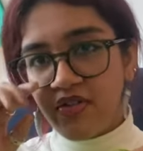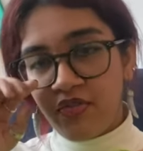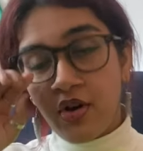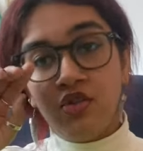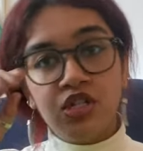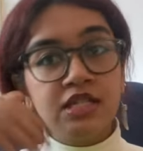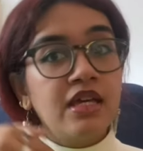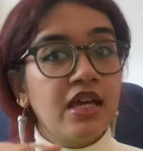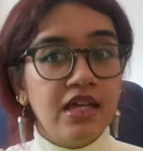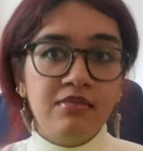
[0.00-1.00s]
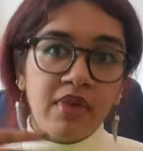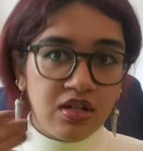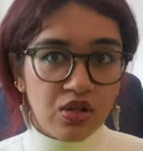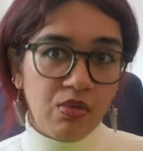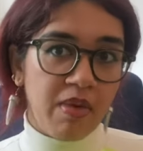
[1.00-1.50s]
phone just like in my
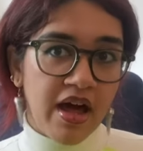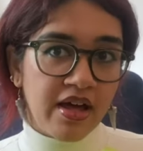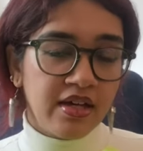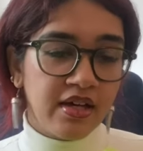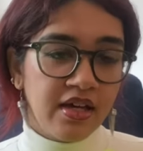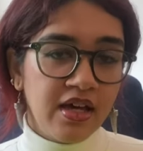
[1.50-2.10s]
tote bag